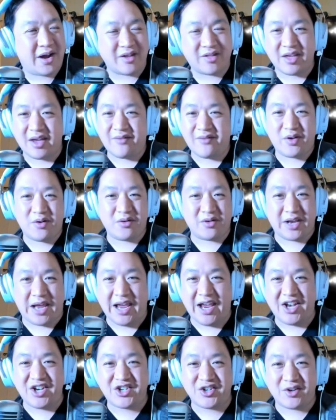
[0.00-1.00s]
I say if you're in
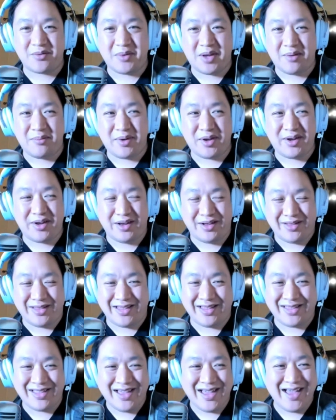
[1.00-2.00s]
Asia, maybe, and
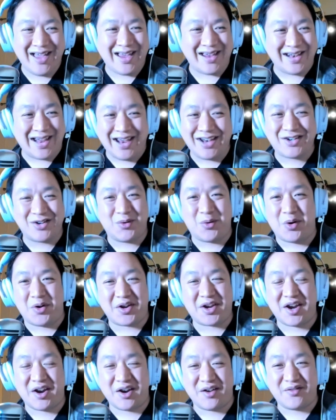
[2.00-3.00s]
Asia
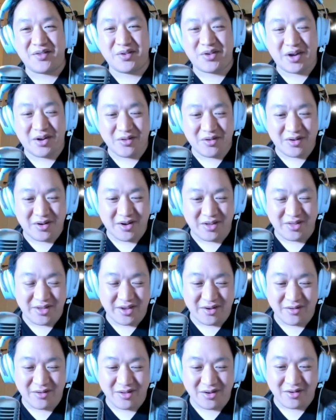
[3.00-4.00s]
won't care if you download
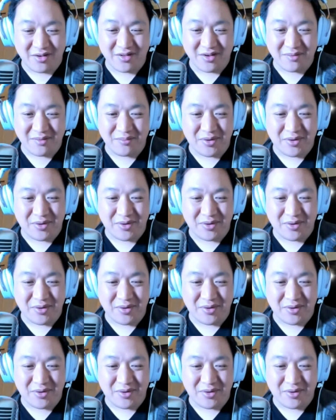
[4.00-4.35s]
anything illegally.